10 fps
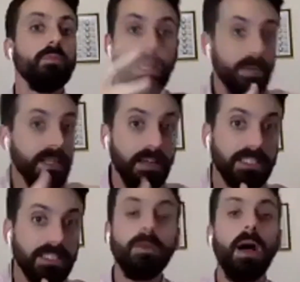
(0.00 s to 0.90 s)
Maybe there
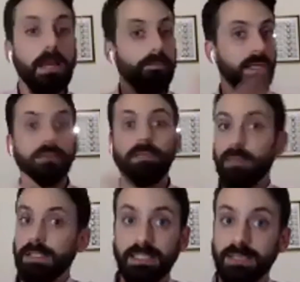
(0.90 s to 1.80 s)
is some hype, but
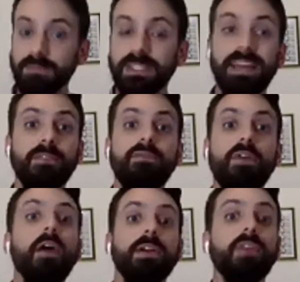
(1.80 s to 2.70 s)
these systems again are
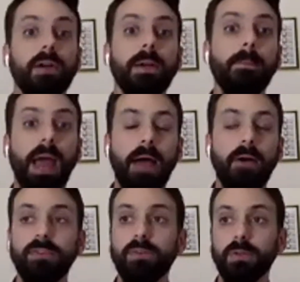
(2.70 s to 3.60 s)
very, very
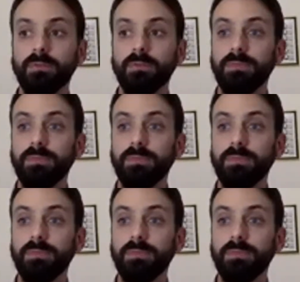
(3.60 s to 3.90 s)
powerful,